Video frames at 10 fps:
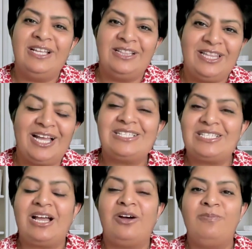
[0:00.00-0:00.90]
That's
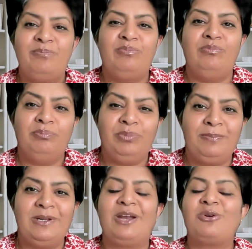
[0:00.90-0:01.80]
how
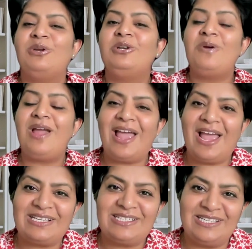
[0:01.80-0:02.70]
people are going to
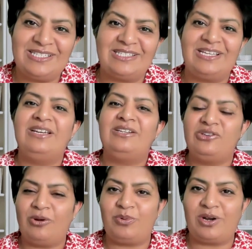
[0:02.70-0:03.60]
access
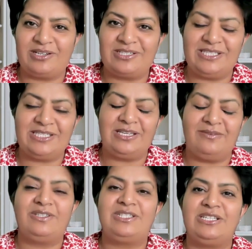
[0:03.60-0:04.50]
your products and
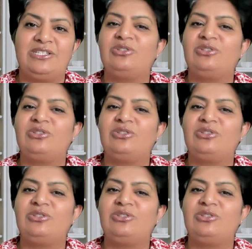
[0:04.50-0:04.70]
services.